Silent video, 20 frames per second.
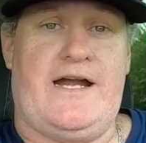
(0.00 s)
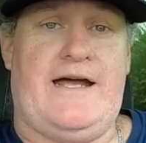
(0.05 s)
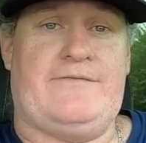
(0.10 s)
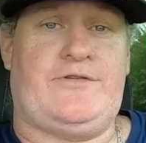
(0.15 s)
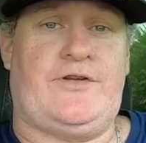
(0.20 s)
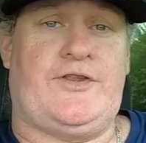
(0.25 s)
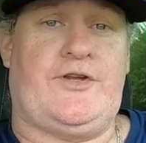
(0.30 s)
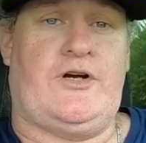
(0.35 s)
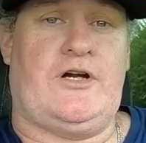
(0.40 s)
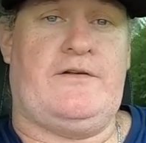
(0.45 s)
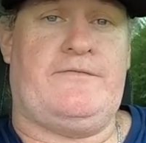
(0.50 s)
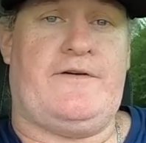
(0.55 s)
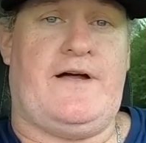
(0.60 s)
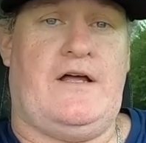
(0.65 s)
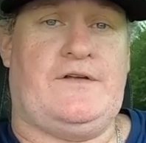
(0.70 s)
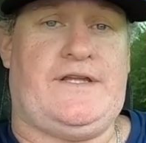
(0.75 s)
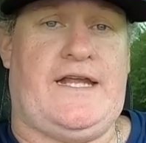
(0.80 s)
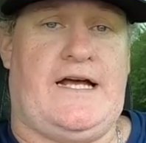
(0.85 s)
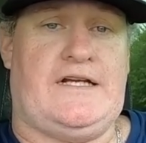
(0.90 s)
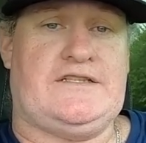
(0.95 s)
it after
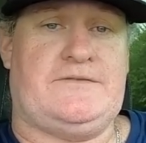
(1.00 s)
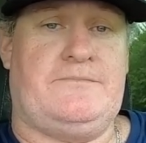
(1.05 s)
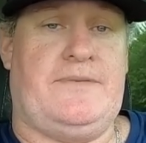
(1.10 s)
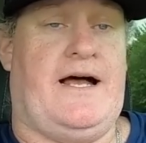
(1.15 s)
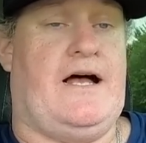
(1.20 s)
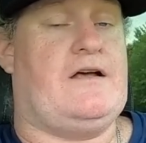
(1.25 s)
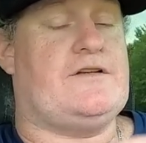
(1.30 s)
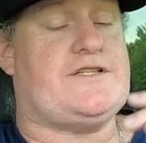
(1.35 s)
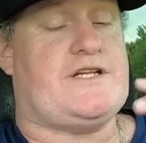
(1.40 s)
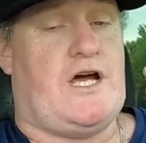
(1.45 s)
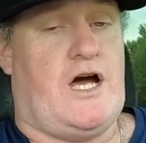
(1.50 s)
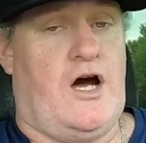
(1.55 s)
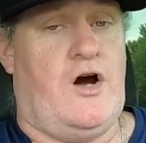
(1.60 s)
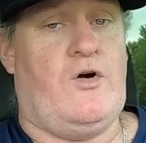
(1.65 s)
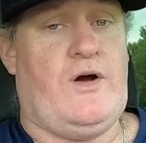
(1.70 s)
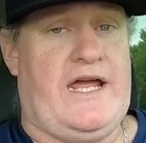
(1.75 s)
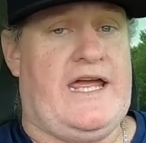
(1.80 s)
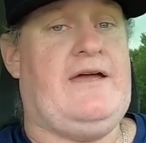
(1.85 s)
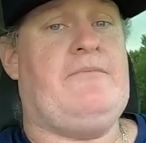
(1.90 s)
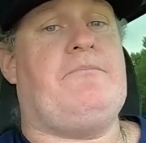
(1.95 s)
35,000 miles.
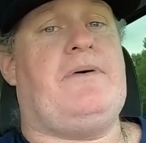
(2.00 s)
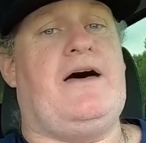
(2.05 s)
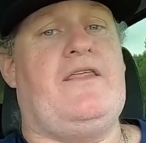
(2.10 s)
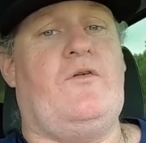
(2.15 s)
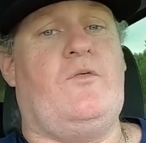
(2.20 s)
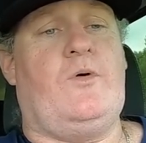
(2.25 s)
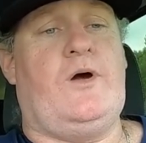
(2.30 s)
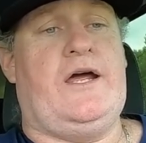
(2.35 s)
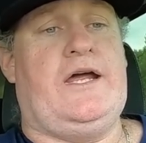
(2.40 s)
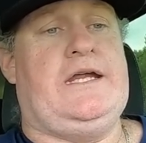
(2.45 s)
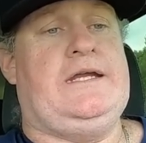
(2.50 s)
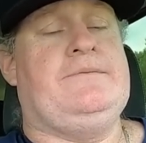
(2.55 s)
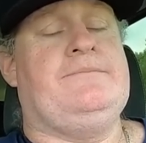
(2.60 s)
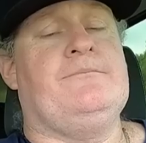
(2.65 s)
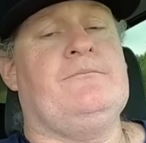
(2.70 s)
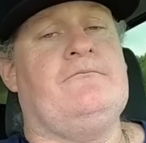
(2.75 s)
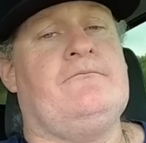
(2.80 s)
Oh, and by the way,